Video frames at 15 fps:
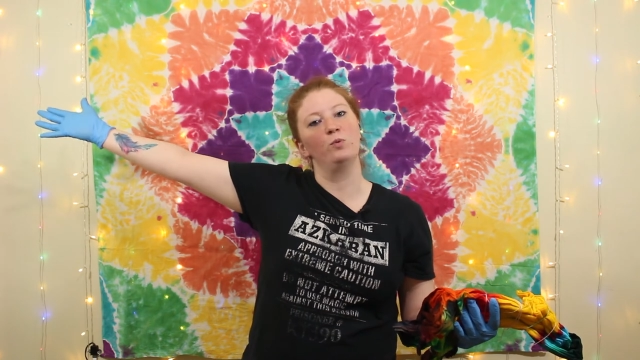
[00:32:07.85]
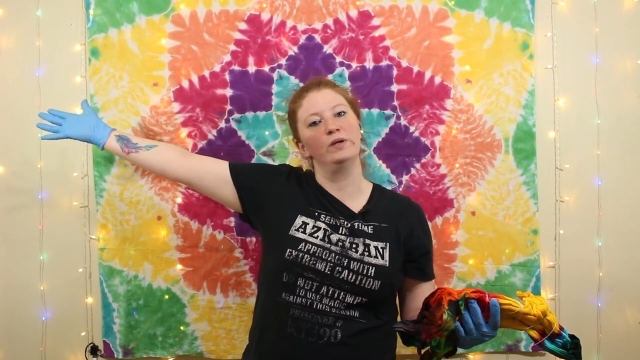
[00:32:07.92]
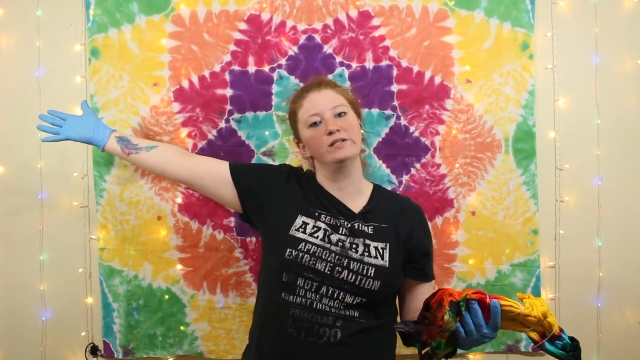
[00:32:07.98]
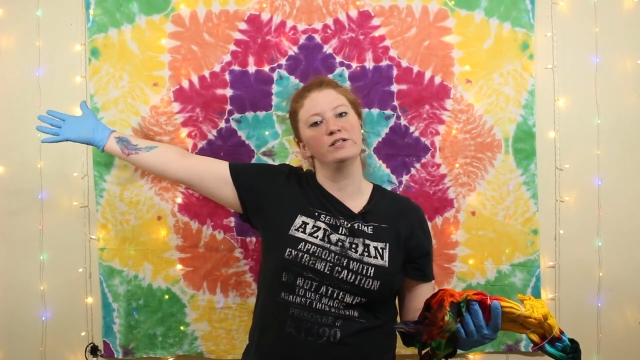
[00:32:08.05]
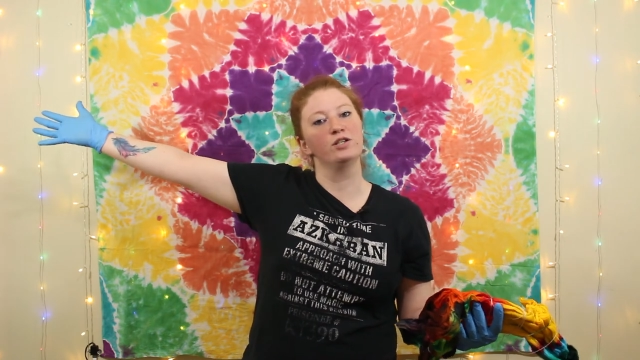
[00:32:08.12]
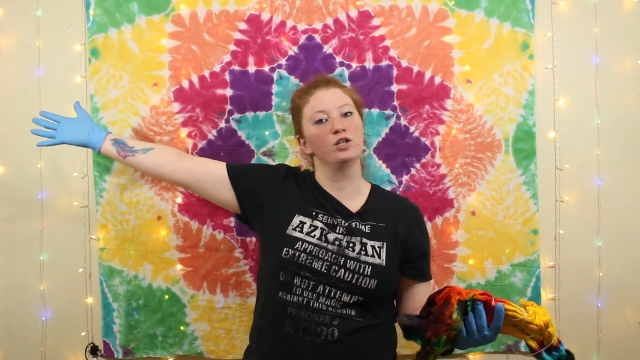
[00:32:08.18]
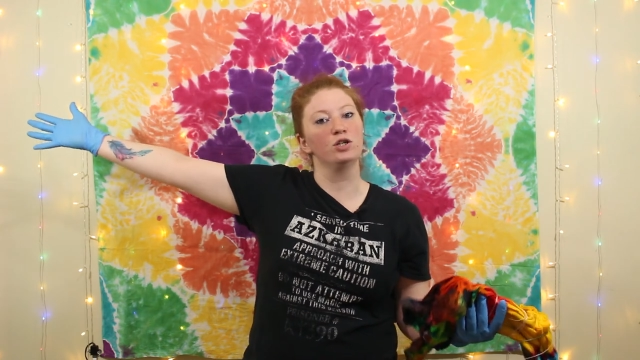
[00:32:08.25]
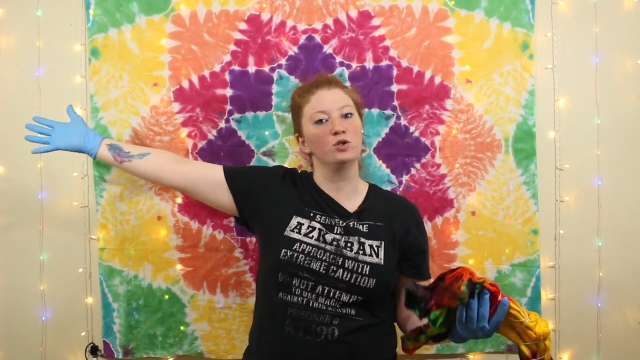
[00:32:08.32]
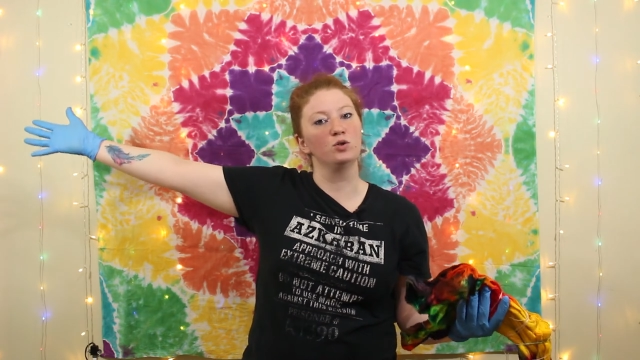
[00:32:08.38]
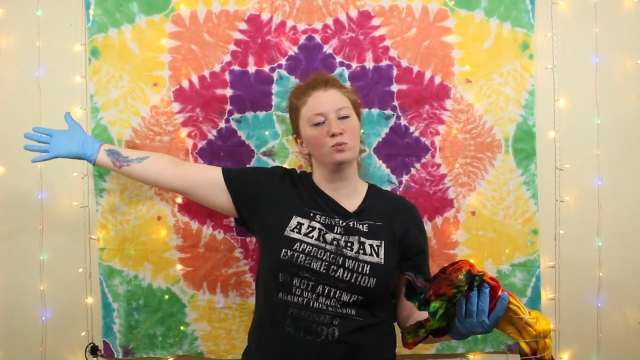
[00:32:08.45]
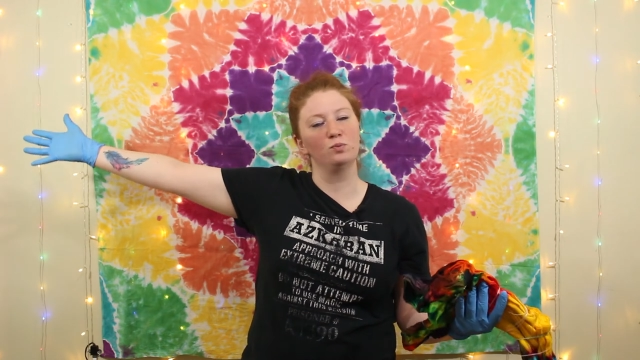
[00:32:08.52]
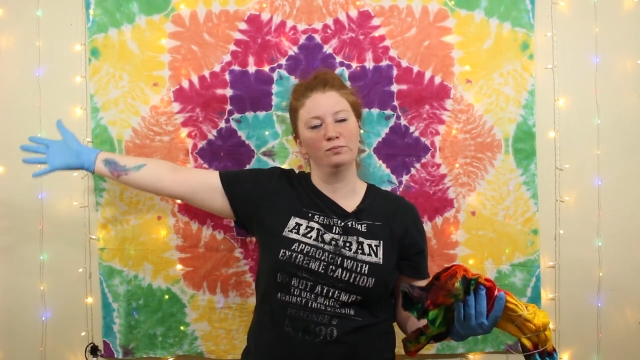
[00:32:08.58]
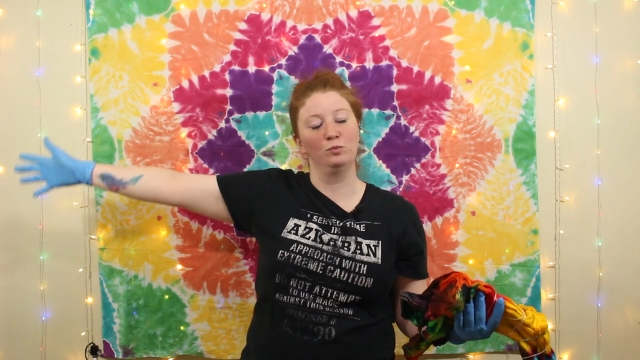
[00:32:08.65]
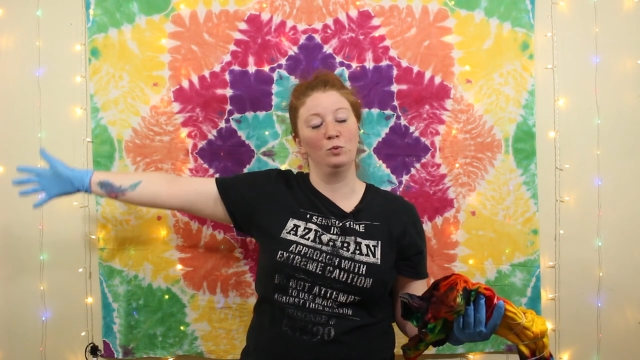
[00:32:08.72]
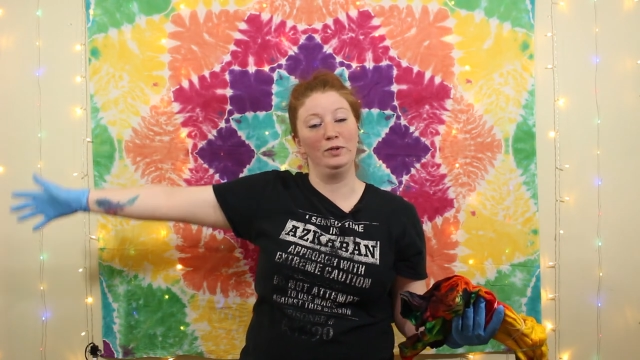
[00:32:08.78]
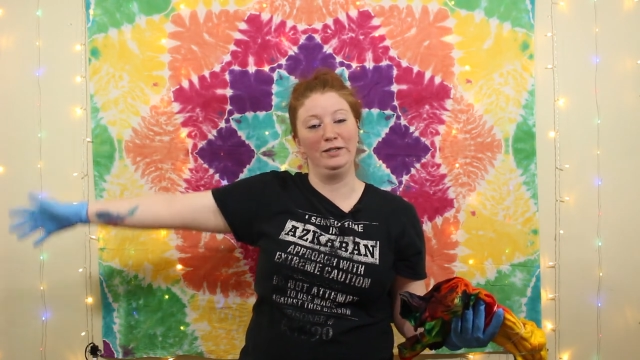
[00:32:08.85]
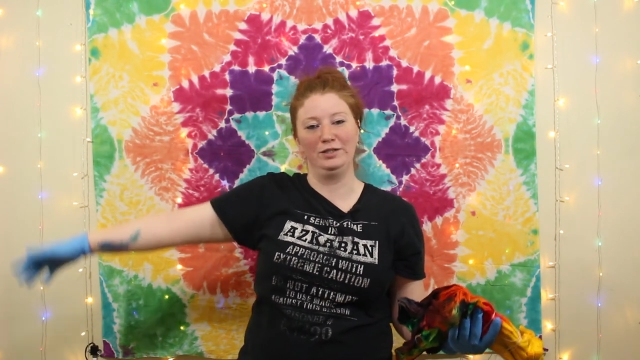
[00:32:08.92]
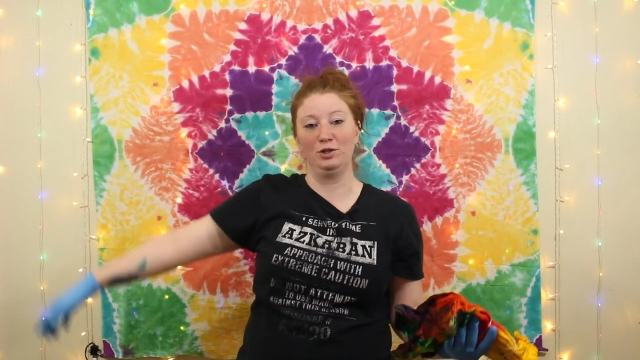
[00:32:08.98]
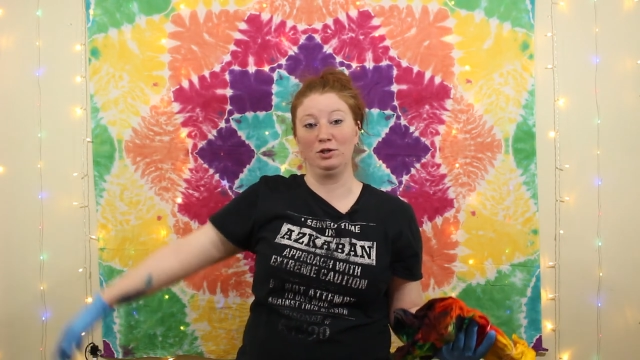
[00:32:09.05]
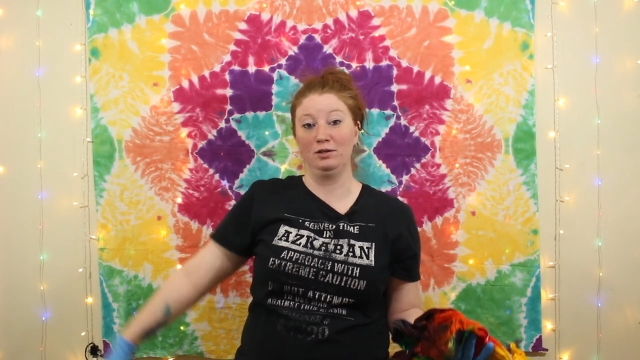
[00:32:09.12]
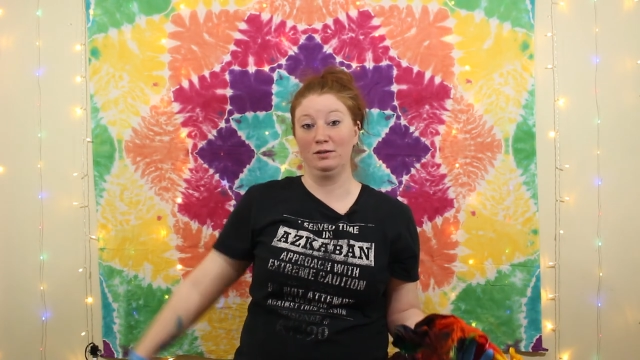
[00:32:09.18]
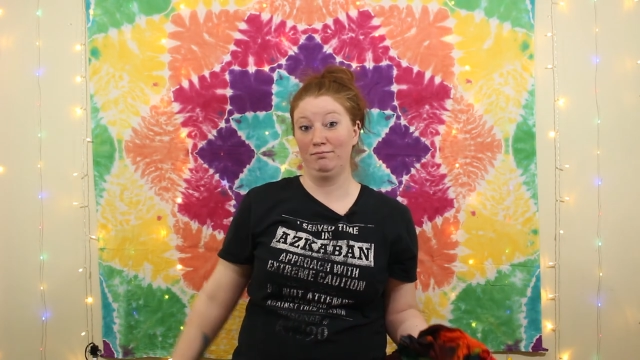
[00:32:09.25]
winter,
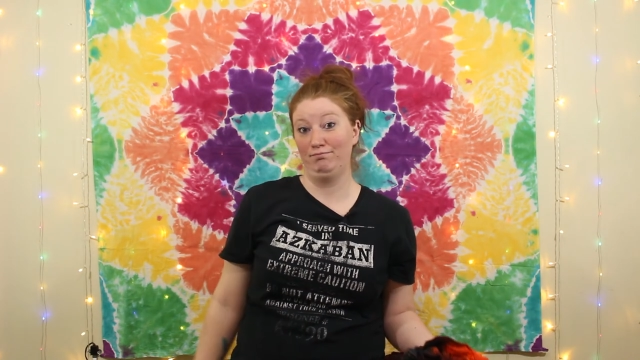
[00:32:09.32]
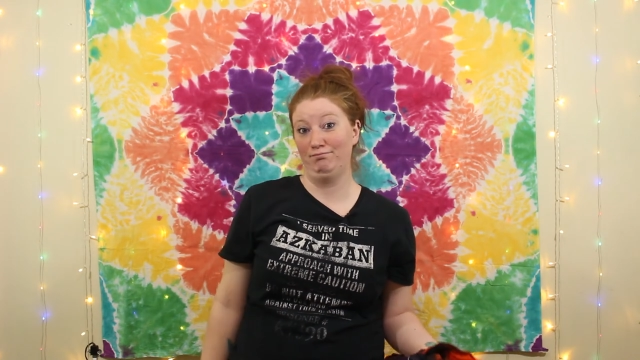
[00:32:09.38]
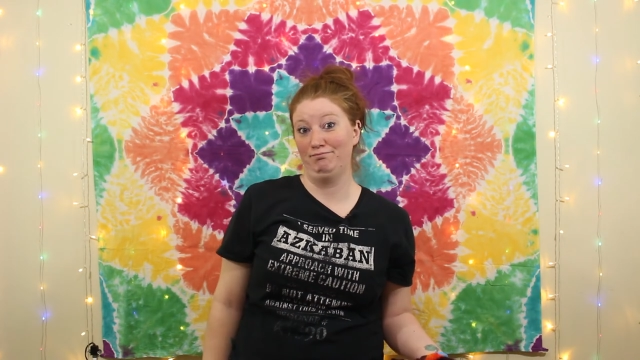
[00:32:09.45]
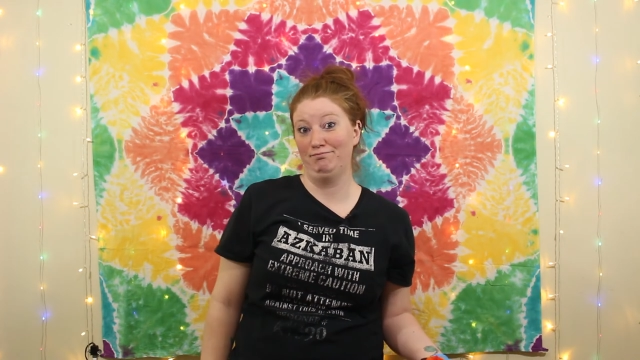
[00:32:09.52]
winter.